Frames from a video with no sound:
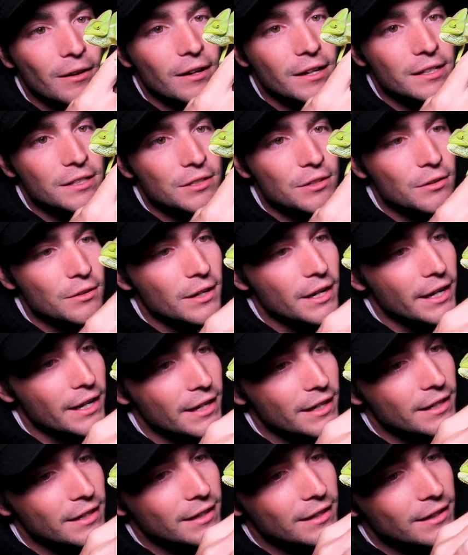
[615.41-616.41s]
It's
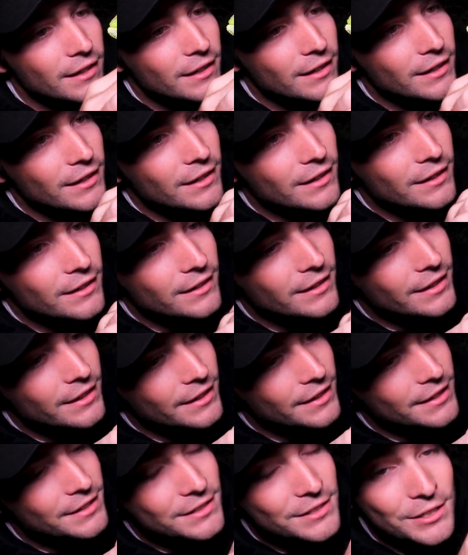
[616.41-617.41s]
okay.
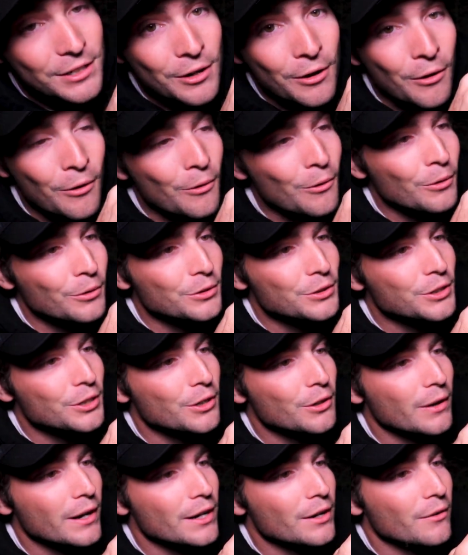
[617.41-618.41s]
He's cold
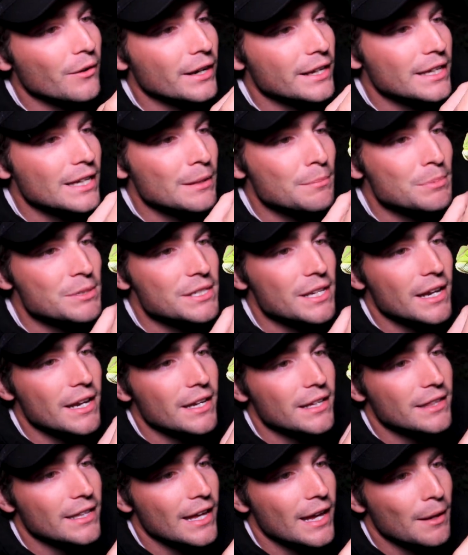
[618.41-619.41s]
too. I know I keep
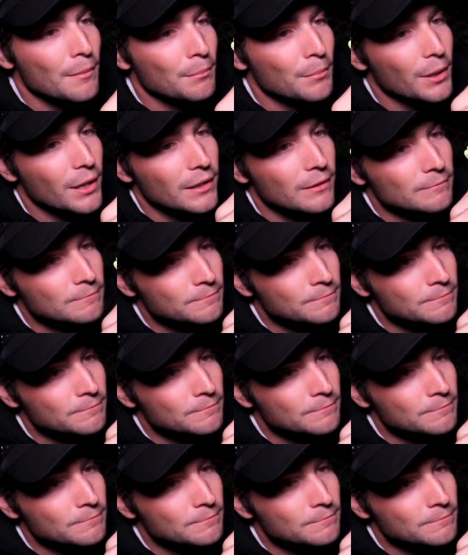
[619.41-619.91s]
saying that, but